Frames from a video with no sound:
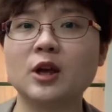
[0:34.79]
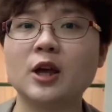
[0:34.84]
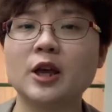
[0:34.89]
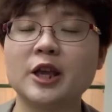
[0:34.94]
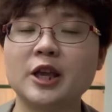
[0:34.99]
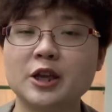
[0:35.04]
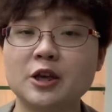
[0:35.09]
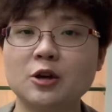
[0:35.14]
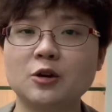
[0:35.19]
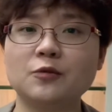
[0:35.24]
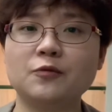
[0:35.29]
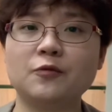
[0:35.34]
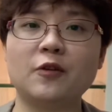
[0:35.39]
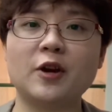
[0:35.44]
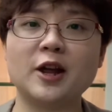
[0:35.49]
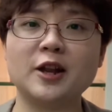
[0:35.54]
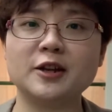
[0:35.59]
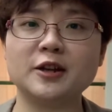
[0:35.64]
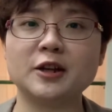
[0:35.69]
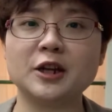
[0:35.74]

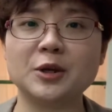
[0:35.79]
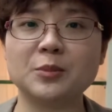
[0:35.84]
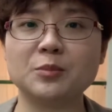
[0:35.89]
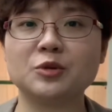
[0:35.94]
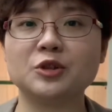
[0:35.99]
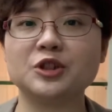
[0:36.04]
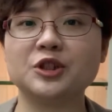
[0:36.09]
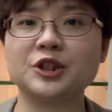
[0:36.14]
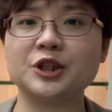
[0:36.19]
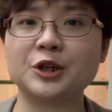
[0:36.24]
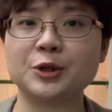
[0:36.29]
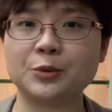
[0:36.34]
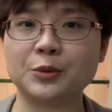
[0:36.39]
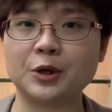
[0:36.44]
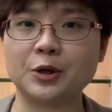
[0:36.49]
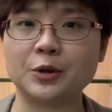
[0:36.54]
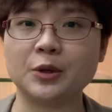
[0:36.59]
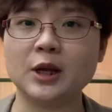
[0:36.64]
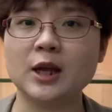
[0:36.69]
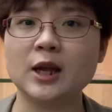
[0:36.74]
eco-friendly
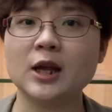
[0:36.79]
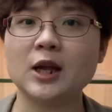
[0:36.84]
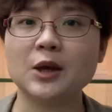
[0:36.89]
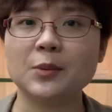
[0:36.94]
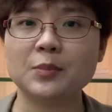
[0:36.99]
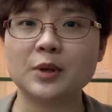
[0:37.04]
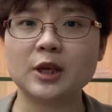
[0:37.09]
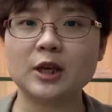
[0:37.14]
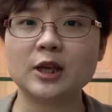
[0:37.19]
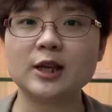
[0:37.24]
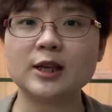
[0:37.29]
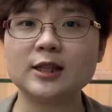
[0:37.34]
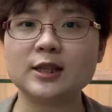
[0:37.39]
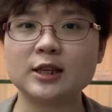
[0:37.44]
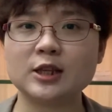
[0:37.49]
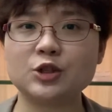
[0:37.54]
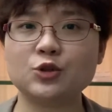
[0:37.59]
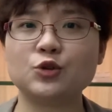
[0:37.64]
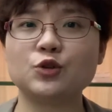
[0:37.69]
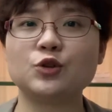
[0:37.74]
material,
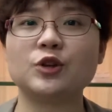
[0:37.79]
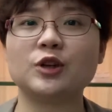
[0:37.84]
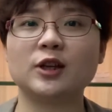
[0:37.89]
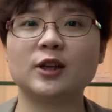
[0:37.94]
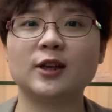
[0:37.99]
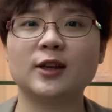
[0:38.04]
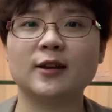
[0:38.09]
PETG.